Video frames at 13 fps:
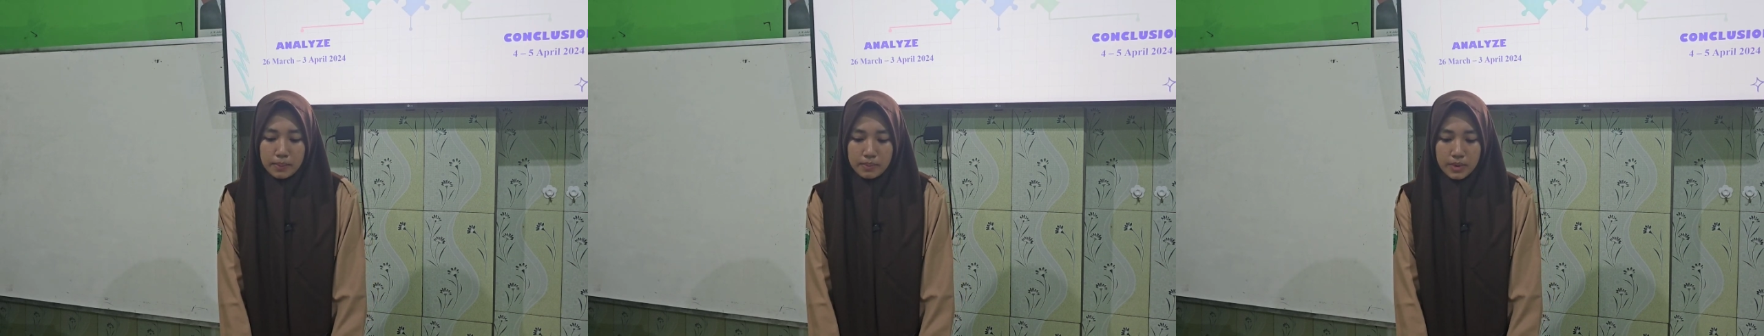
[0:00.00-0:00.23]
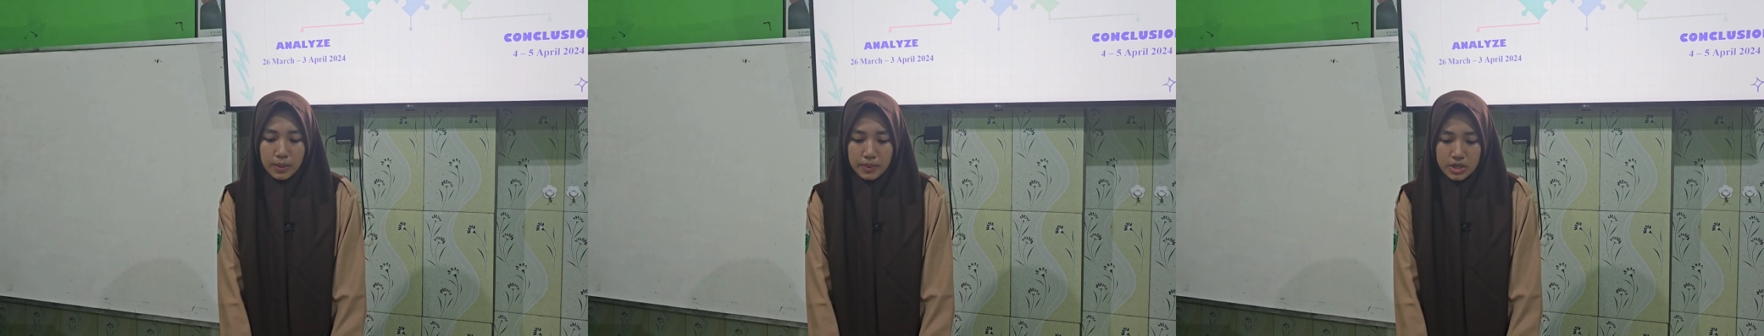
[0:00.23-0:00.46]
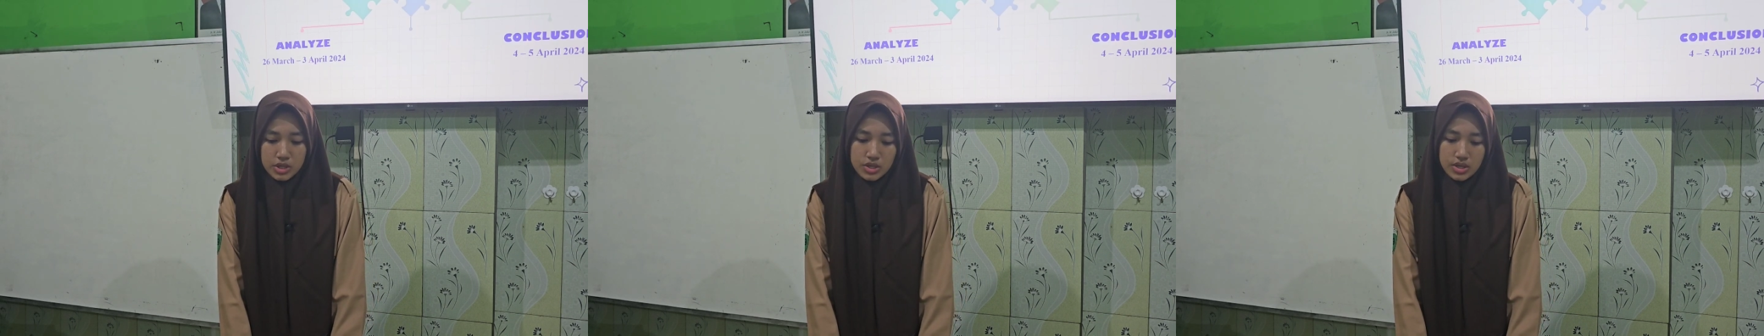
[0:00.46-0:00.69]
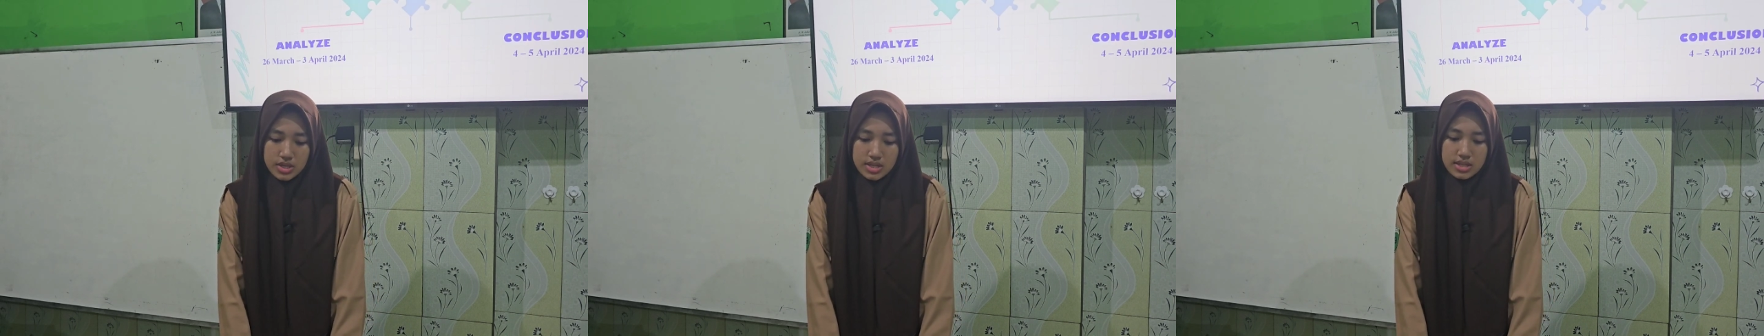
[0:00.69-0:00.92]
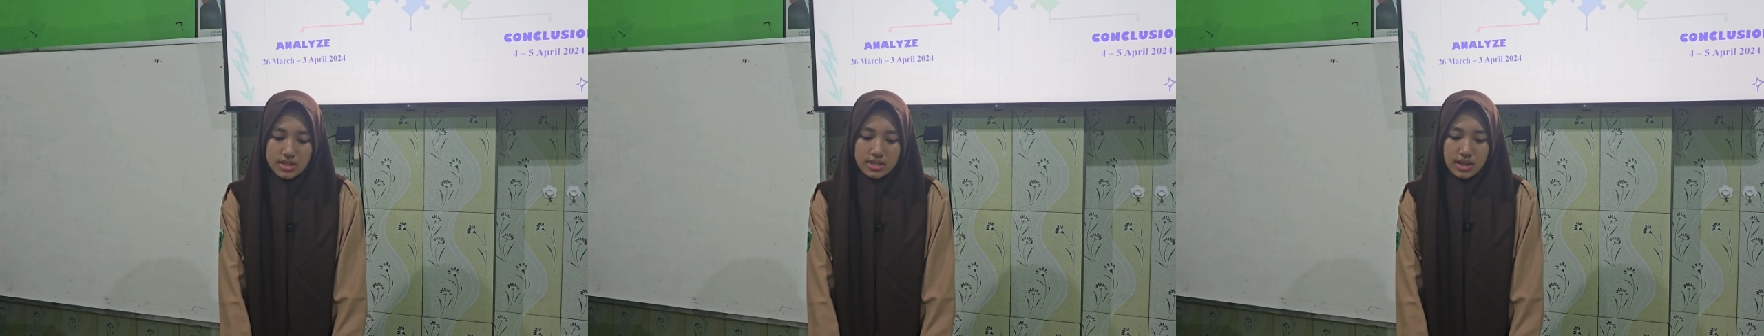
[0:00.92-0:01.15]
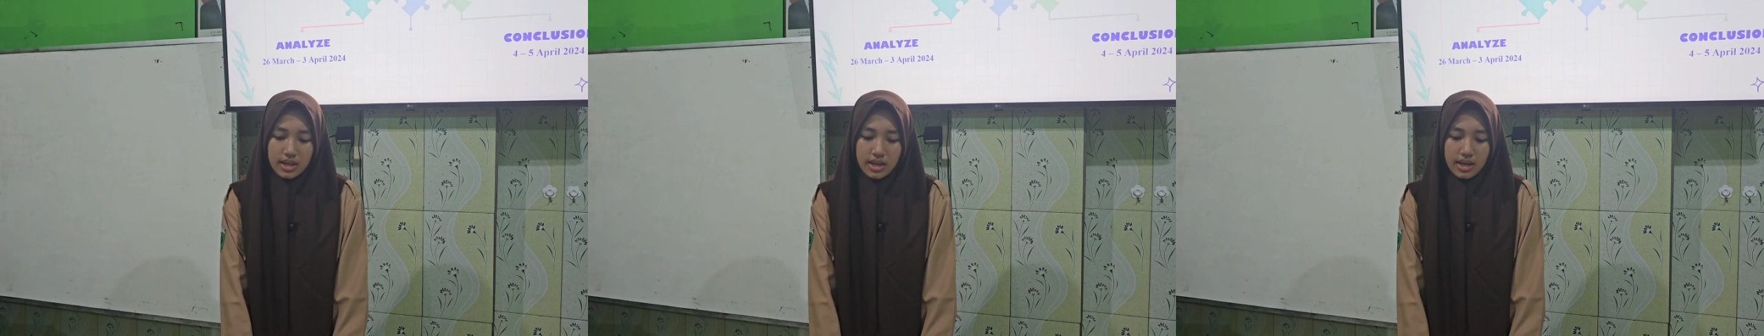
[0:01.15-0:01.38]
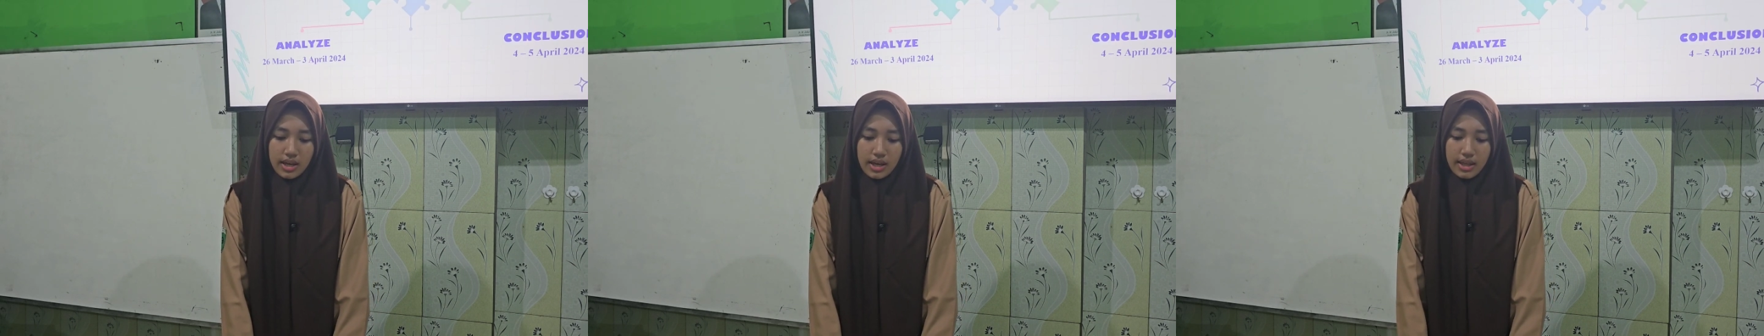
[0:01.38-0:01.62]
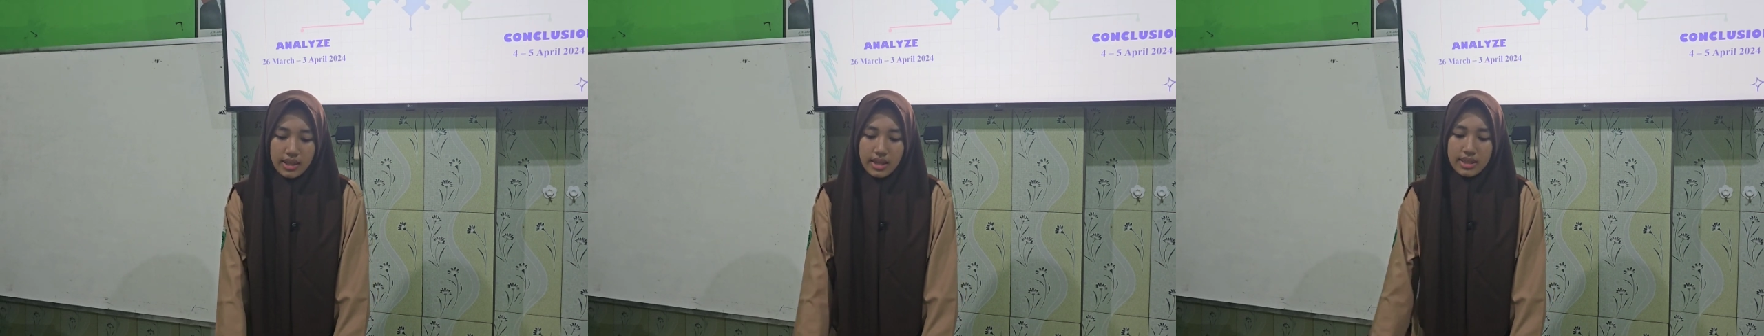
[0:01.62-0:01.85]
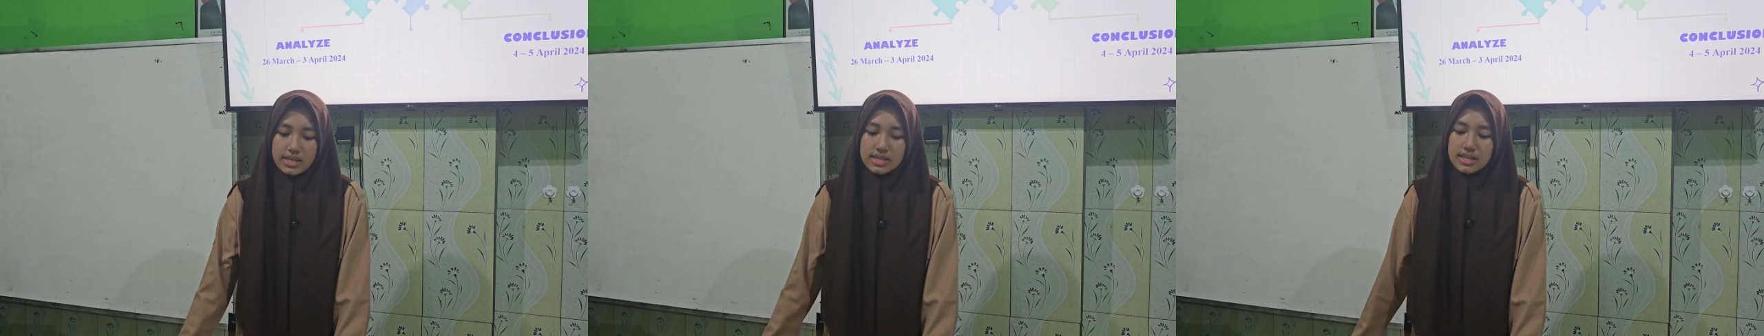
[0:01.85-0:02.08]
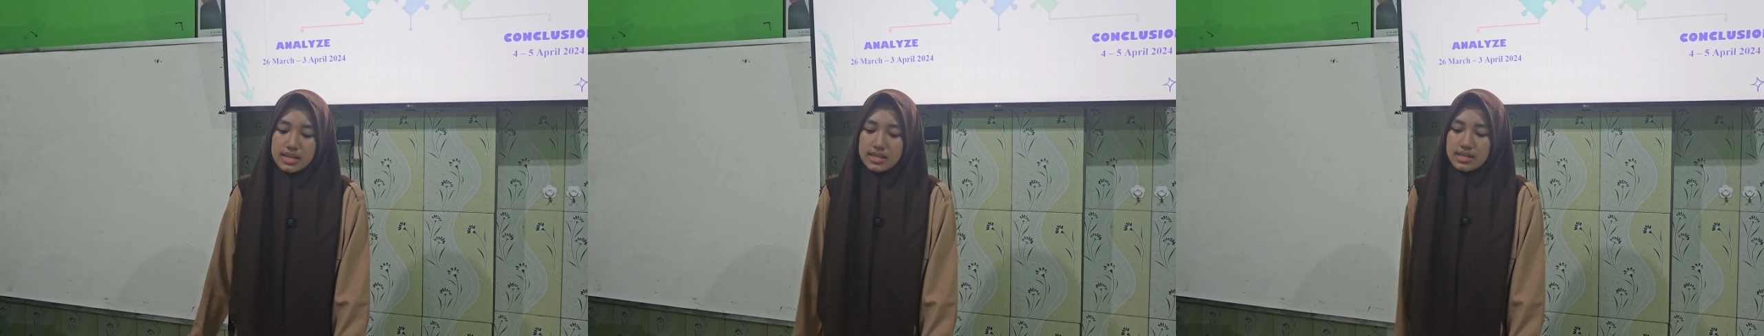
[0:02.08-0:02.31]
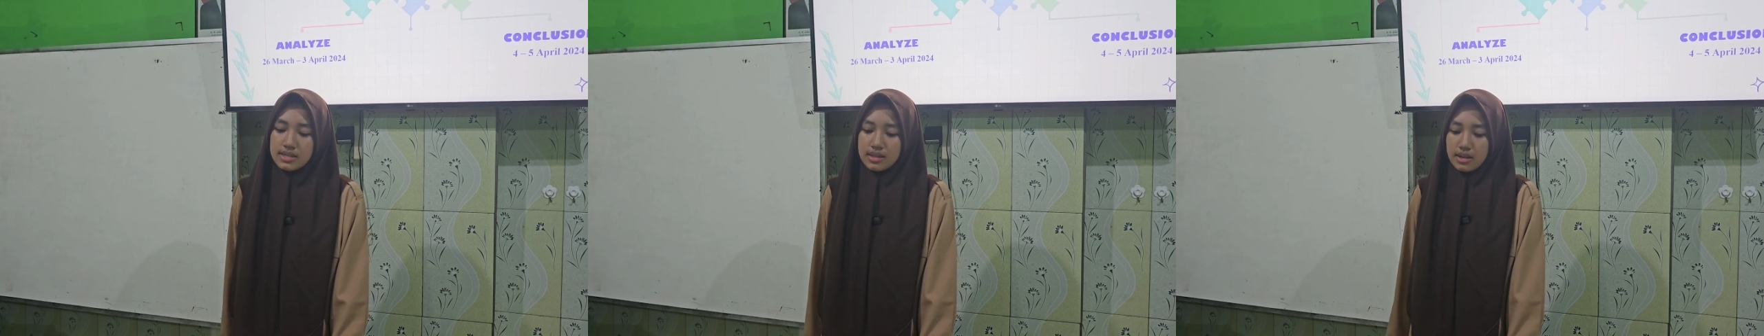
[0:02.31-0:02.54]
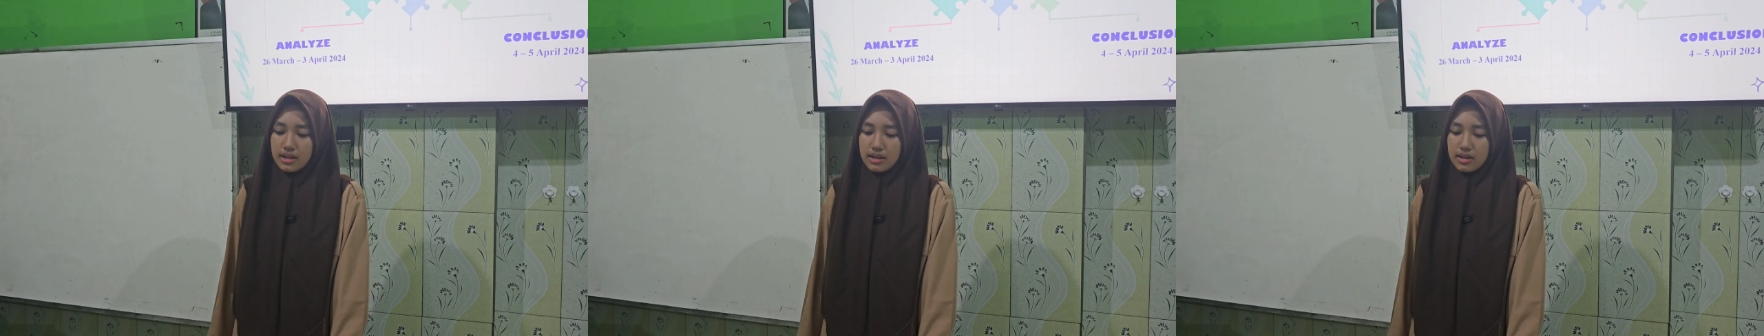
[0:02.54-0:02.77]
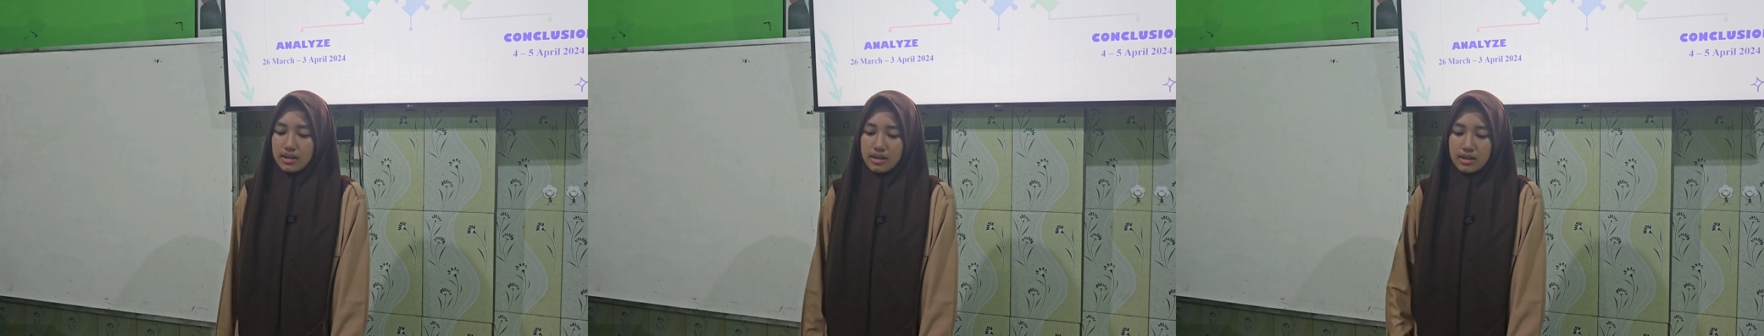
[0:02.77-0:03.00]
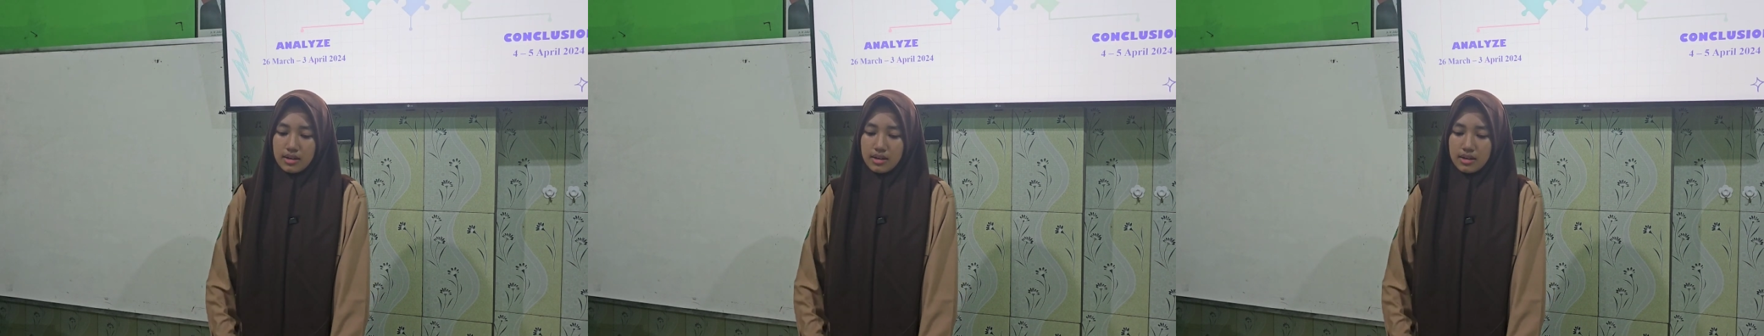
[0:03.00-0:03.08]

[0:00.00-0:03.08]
the misuse? And then this is the